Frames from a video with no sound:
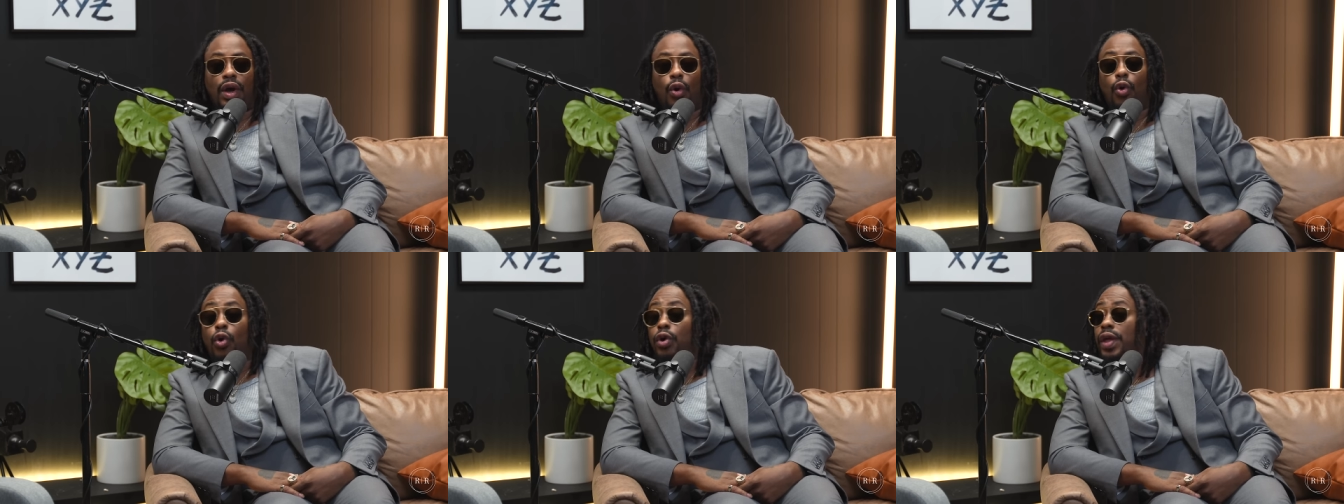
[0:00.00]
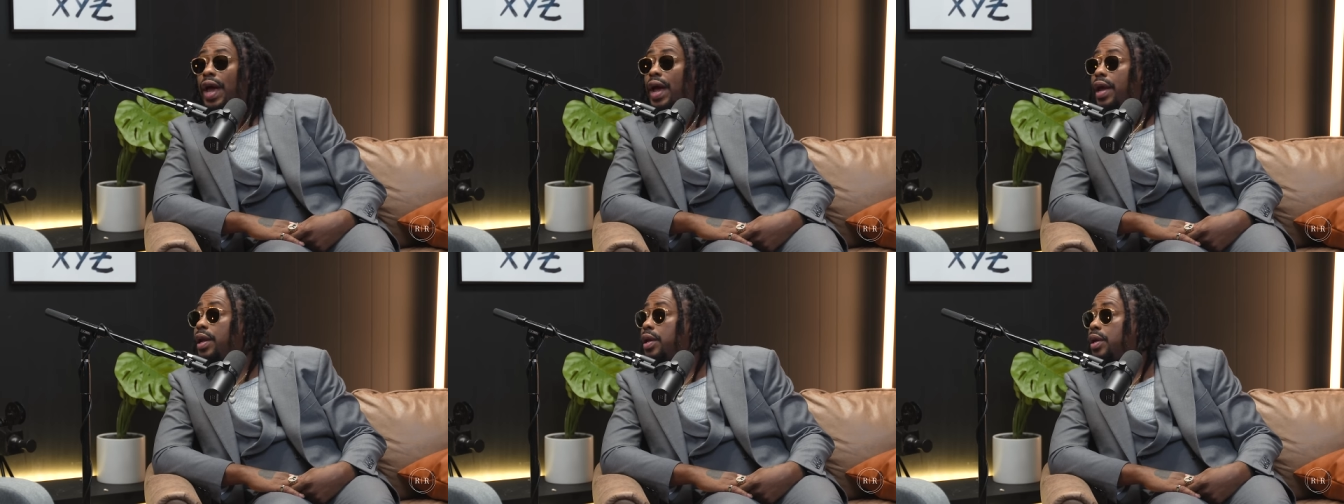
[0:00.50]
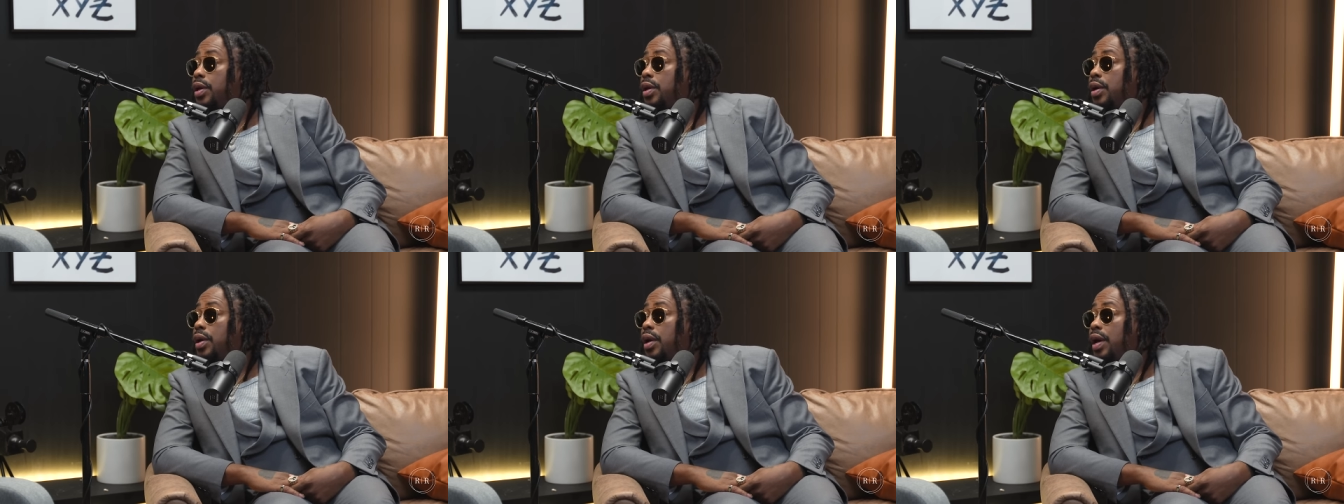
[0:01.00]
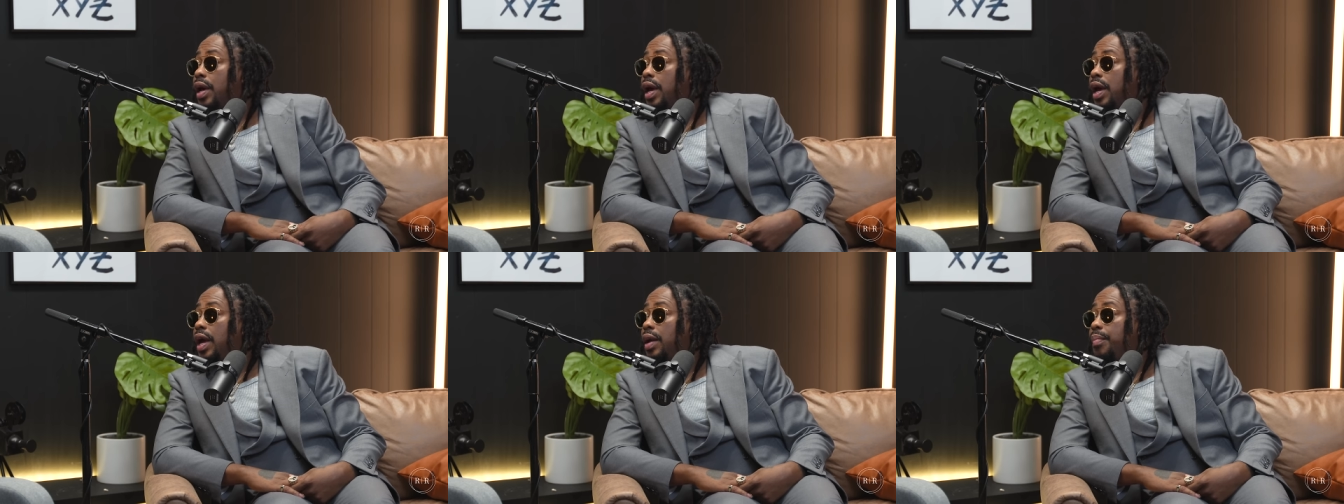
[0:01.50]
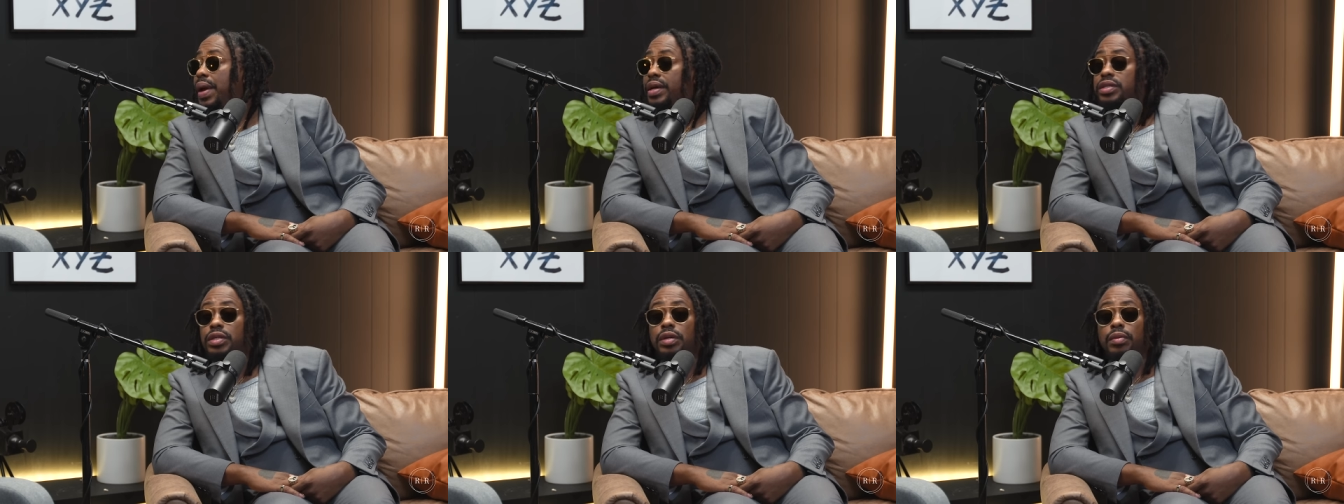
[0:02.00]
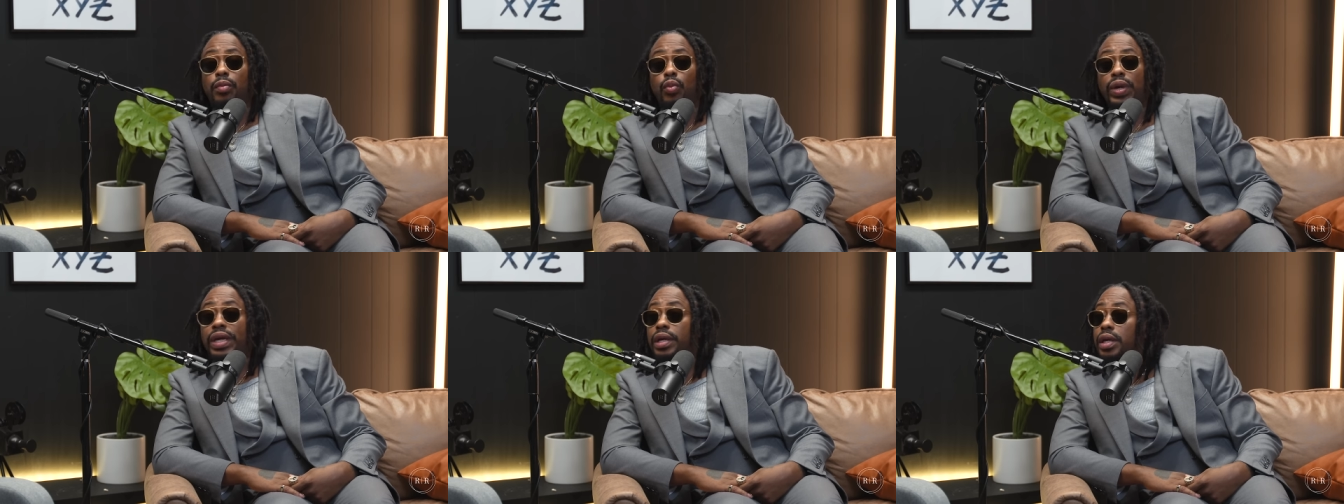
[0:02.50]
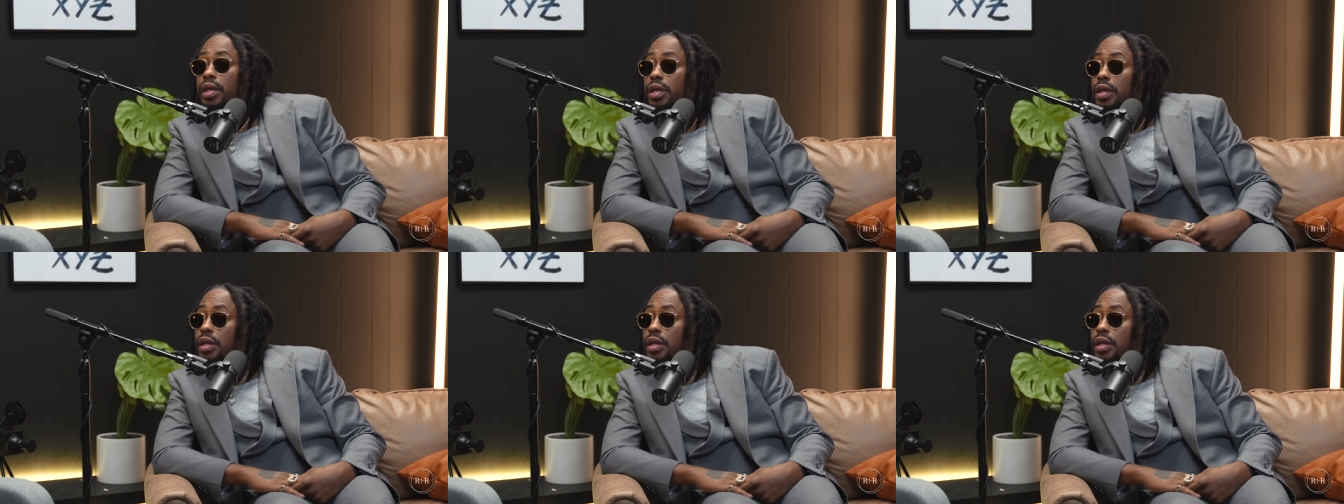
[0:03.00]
or that it makes them weak,